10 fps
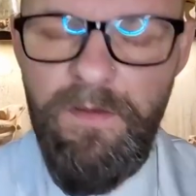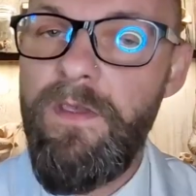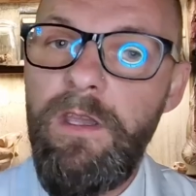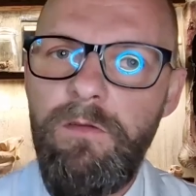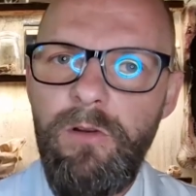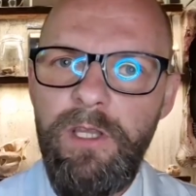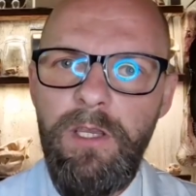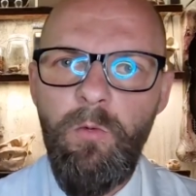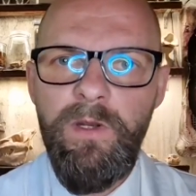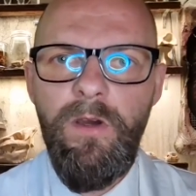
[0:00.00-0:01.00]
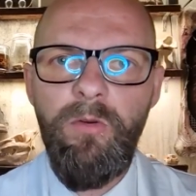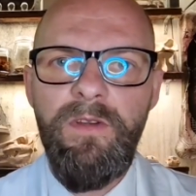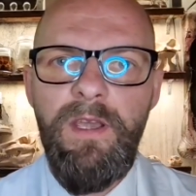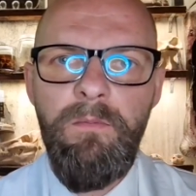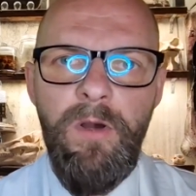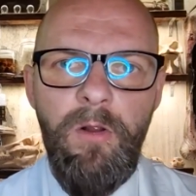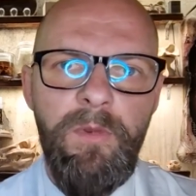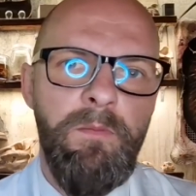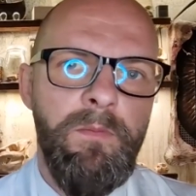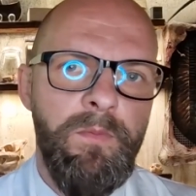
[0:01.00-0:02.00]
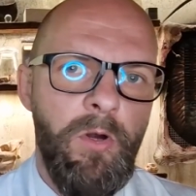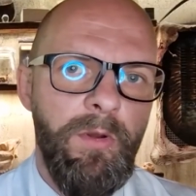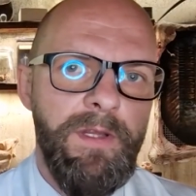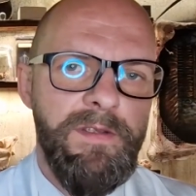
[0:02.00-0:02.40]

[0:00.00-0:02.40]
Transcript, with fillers: Thankfully, we don't embalm in Poland,